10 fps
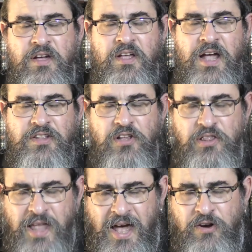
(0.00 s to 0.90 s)
that the
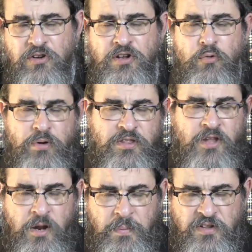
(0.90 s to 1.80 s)
letters are written
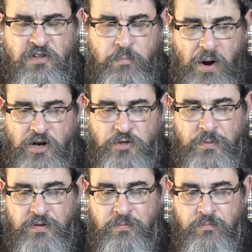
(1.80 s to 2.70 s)
on a piece of
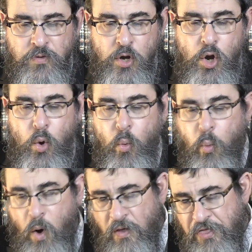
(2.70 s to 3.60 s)
parchment,
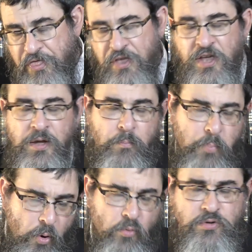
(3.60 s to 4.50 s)
one thing
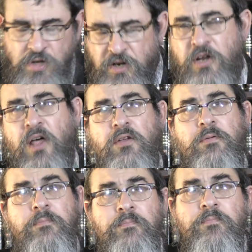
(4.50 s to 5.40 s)
imposed on another.
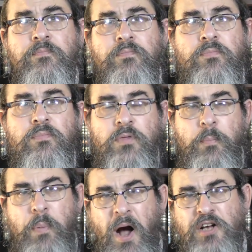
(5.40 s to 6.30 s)
The
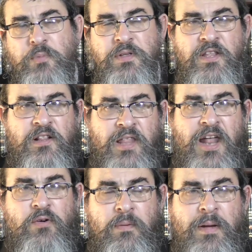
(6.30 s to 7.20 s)
parchment and the
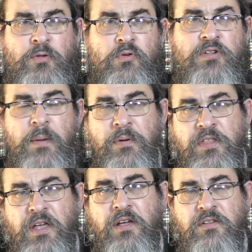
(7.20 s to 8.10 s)
letter remain 2 separate
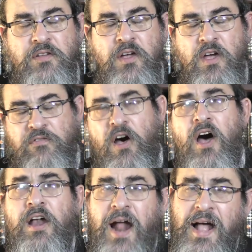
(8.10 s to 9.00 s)
things.
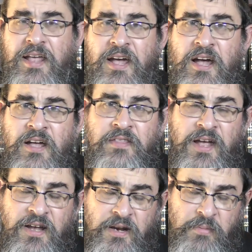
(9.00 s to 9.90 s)

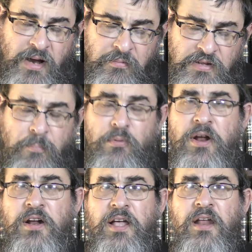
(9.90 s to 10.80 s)
They can become
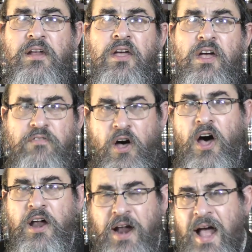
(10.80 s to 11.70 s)
separated again.
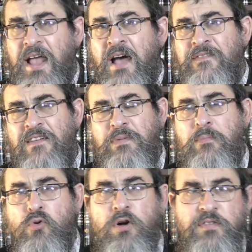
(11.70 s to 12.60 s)
That be
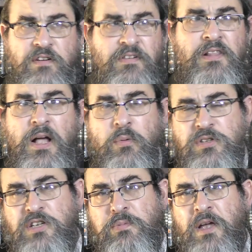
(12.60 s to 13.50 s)
muk of gevil, like was
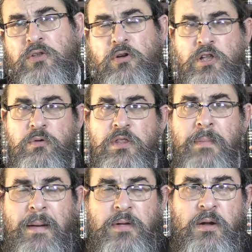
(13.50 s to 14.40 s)
explained earlier in the
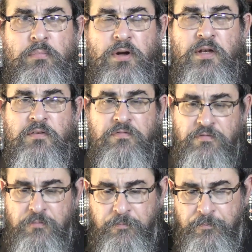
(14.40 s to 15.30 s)
Maamar in brief.